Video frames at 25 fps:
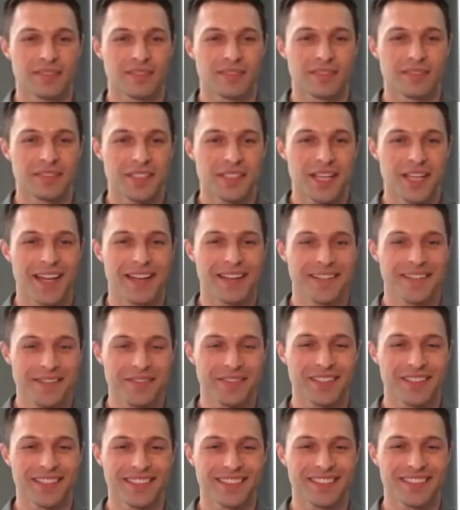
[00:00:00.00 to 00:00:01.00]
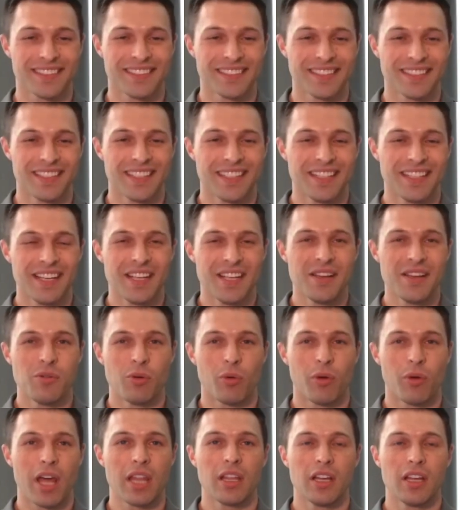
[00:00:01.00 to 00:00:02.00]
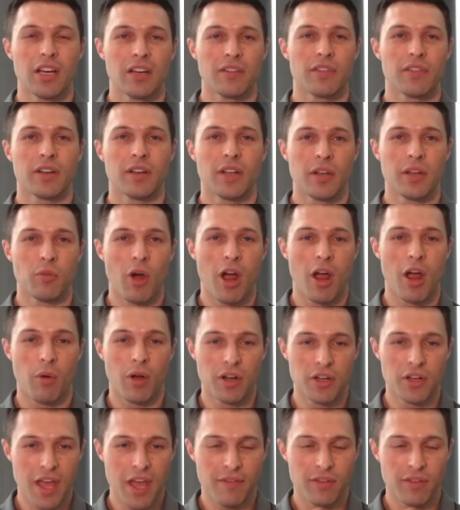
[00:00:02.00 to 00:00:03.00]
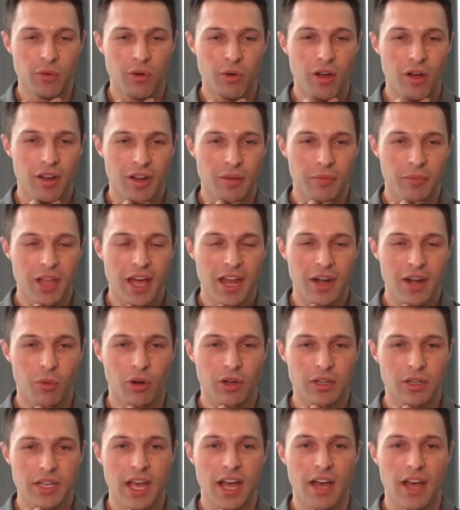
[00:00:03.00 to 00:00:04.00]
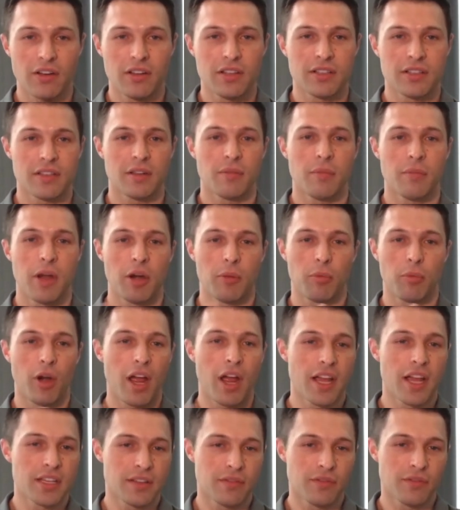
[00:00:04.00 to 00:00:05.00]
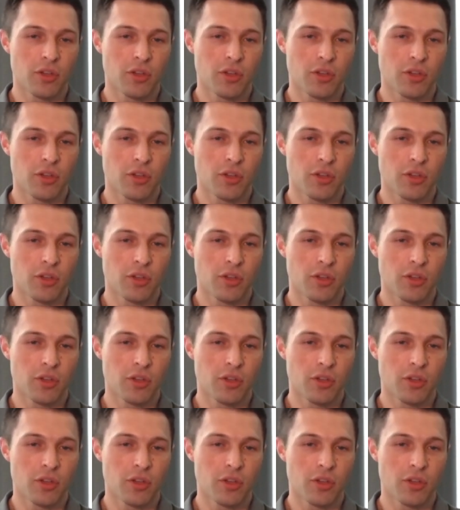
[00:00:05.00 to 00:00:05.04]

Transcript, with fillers: Yeah, definitely. Yeah. What I love and, and, why I wanted to have you on, I'm glad it worked out, is Ameriprise.